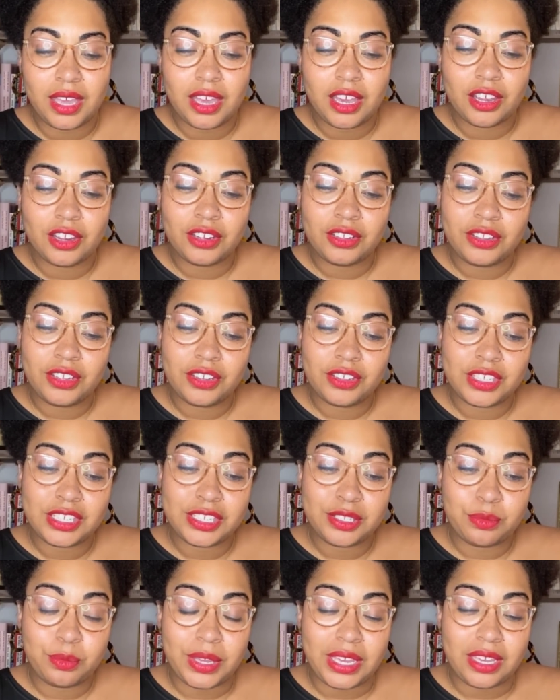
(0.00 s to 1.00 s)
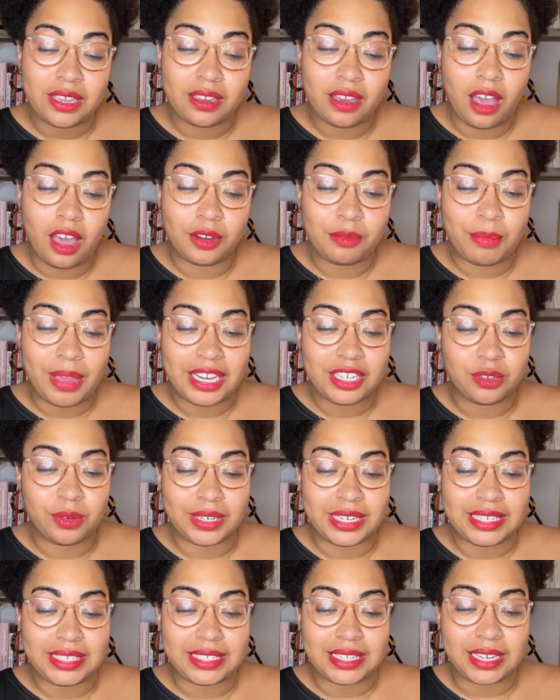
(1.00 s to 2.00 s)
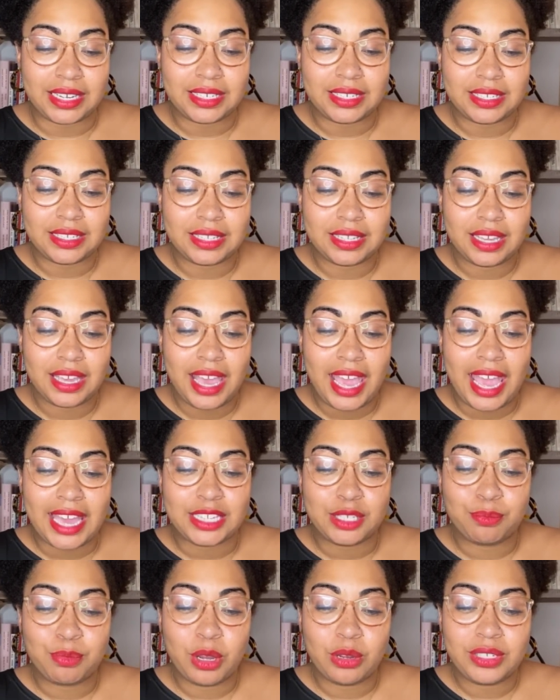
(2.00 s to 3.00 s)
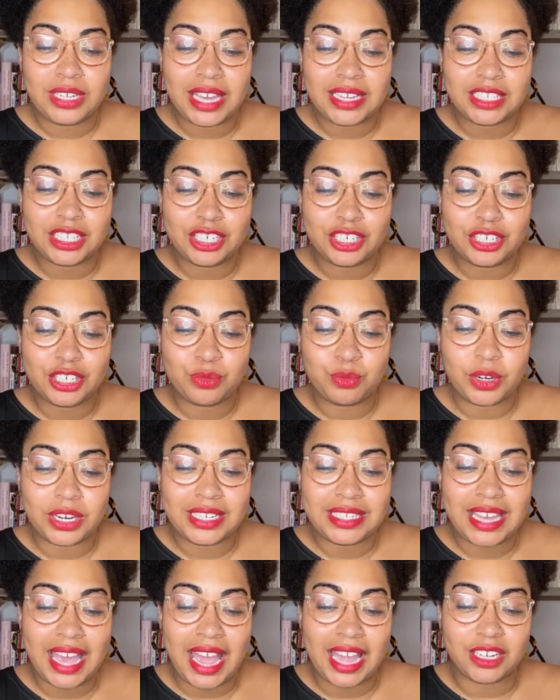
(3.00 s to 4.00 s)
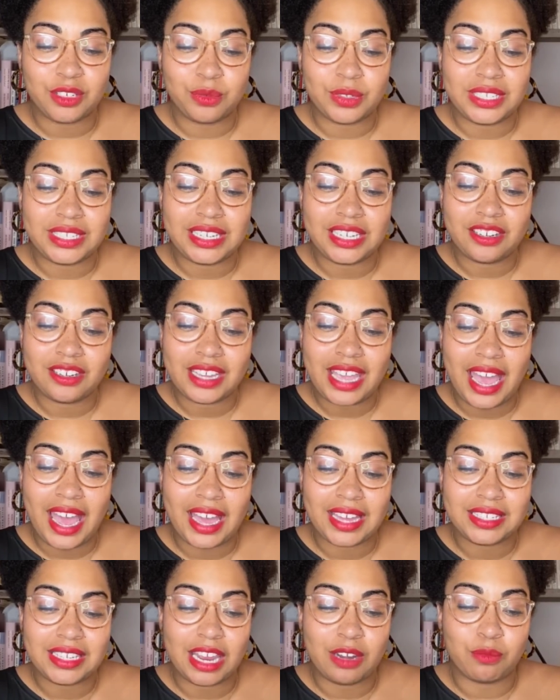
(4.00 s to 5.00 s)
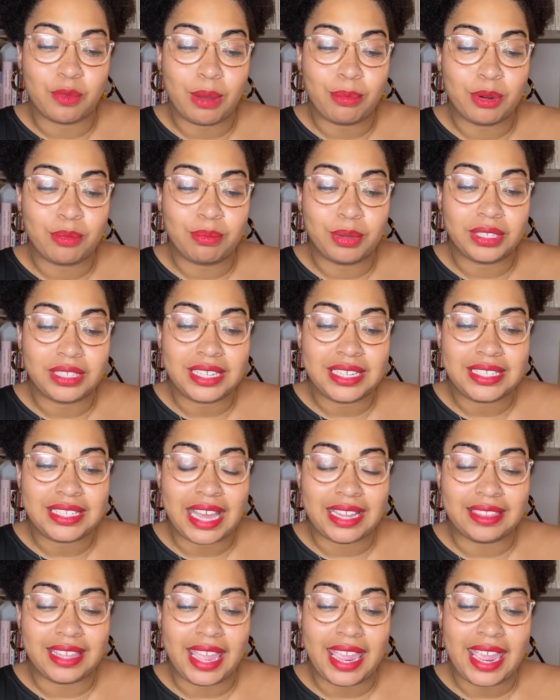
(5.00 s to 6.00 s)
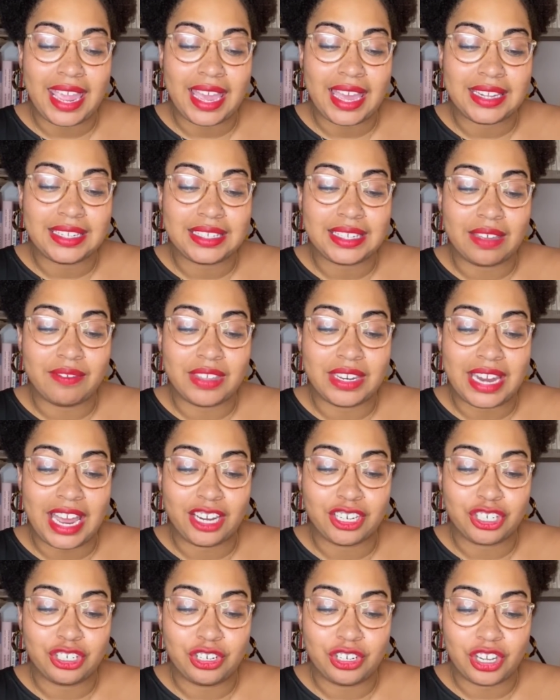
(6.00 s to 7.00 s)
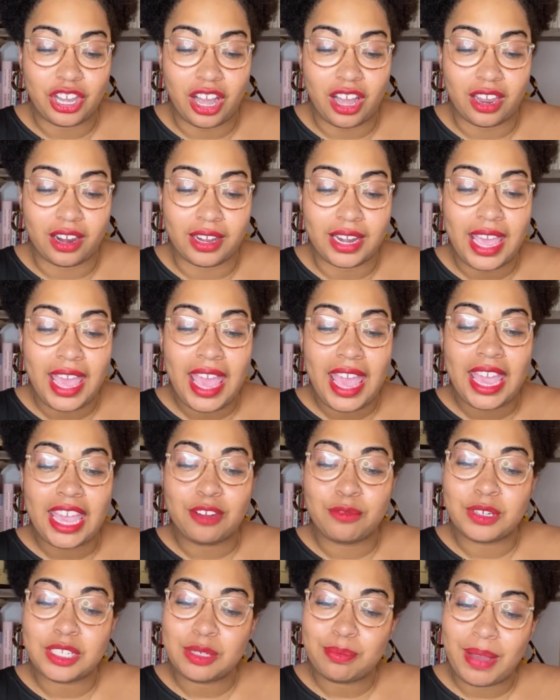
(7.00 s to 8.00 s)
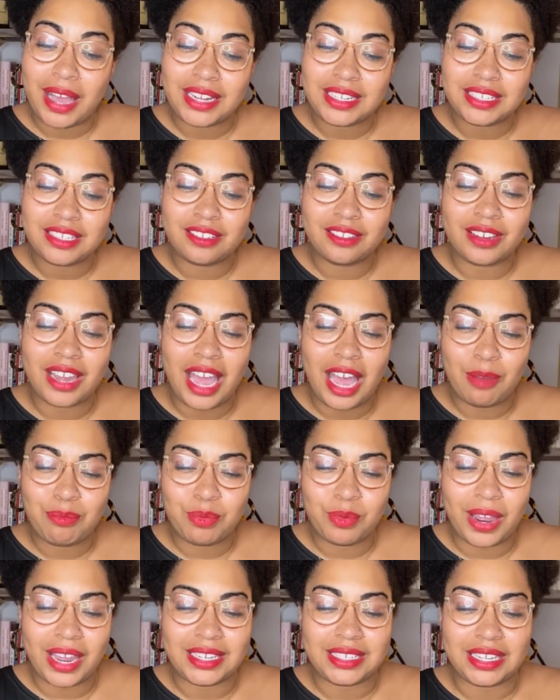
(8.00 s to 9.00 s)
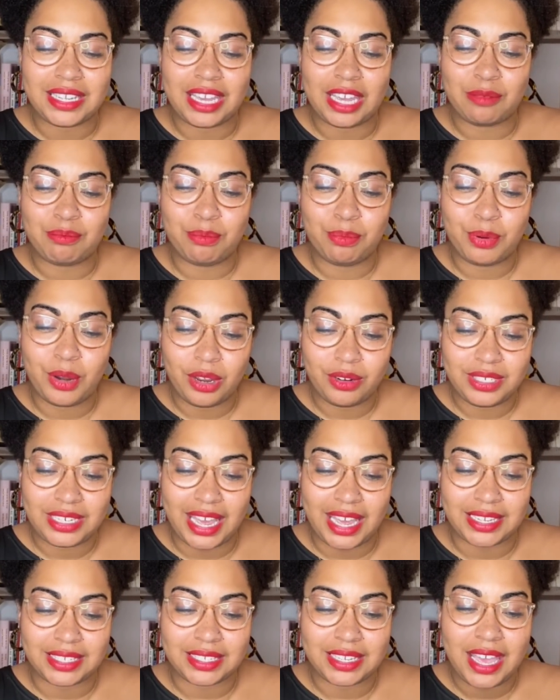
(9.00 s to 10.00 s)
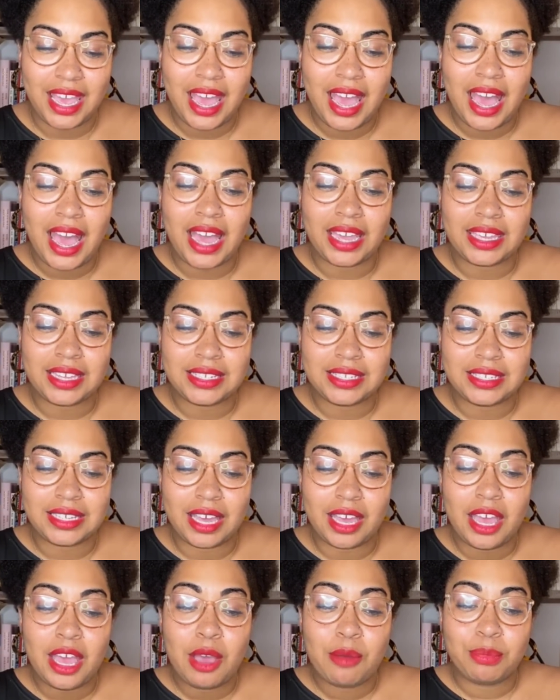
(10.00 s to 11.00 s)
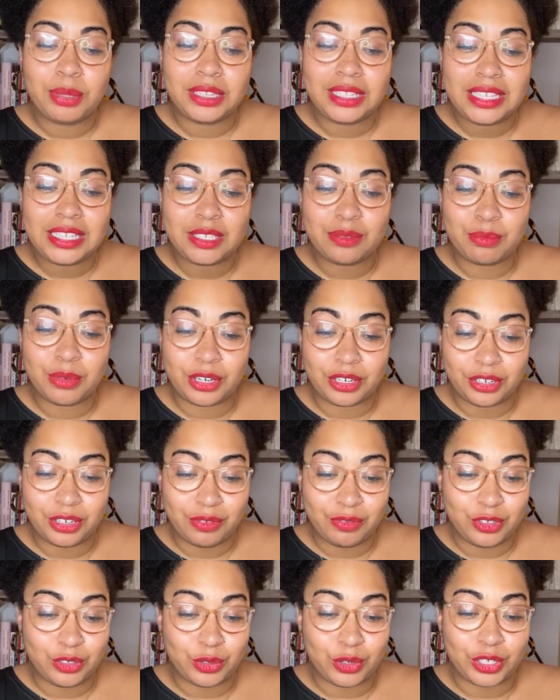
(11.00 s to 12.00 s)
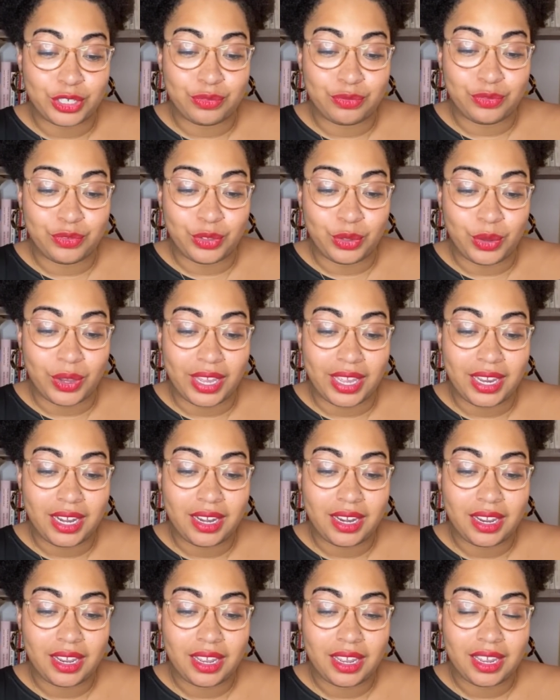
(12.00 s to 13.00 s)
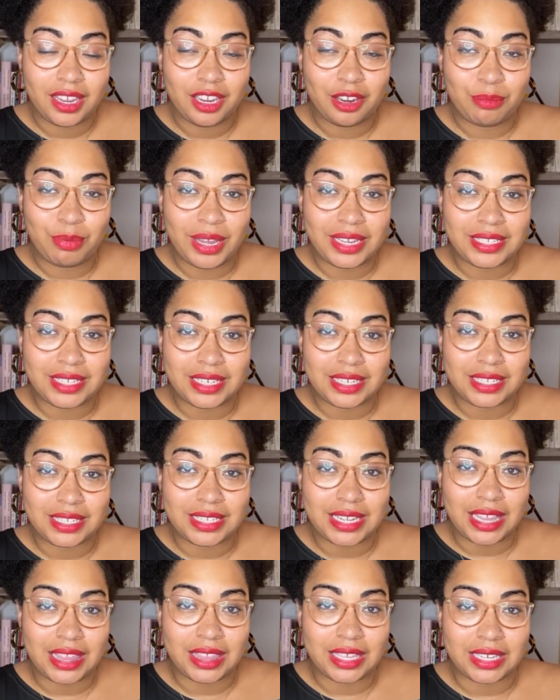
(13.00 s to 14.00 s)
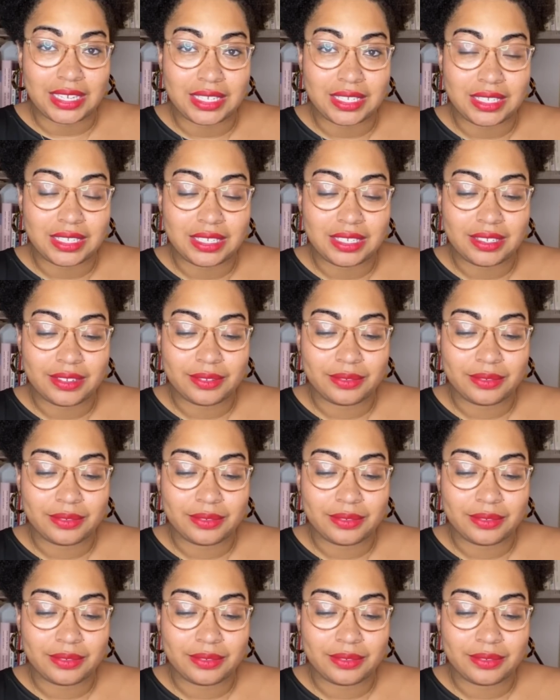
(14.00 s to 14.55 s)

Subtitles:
Earlier this week, on May 26th, as protesters were attacked with tear gas and rubber bullets at the hands of the National Guard in response to their uprising and protests against the police murder of George Floyd, your president said this.